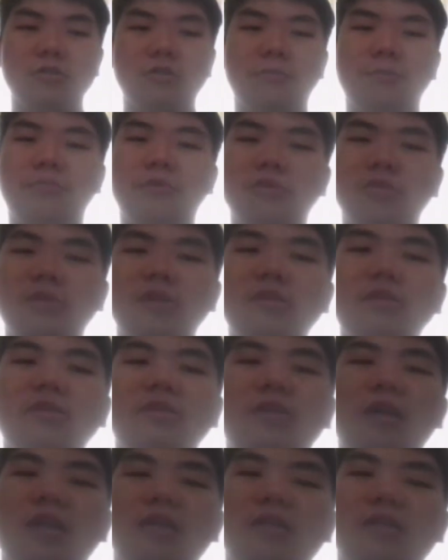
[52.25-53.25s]
the
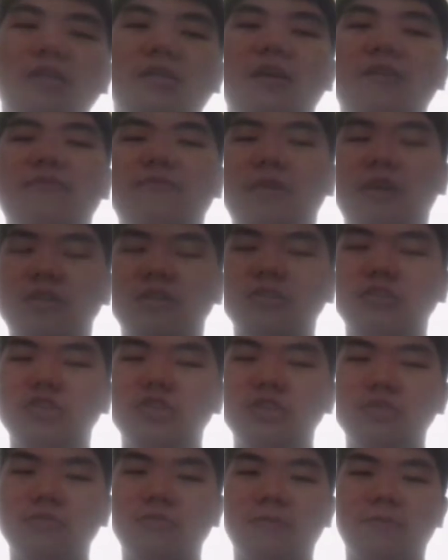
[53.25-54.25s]
protein gain enough
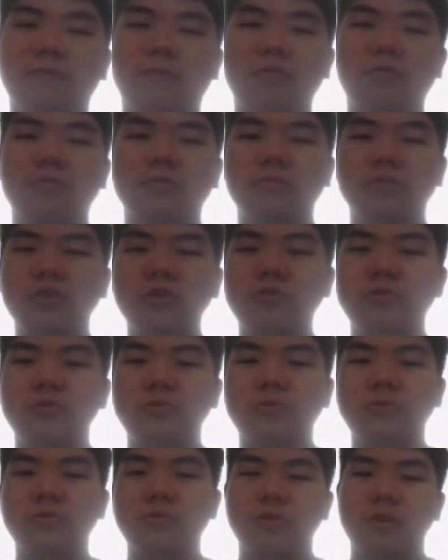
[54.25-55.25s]
energy to form new